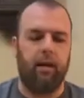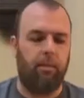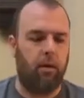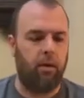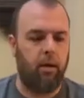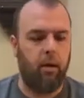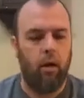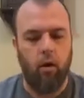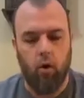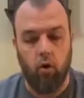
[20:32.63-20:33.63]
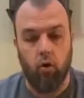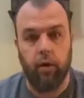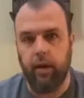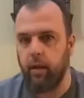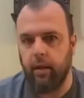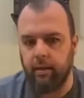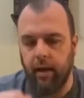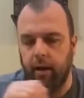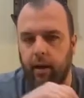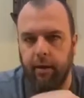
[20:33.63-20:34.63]
opponent, really
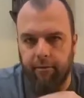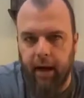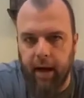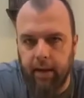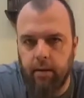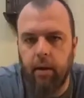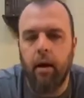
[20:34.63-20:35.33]
scary to fight.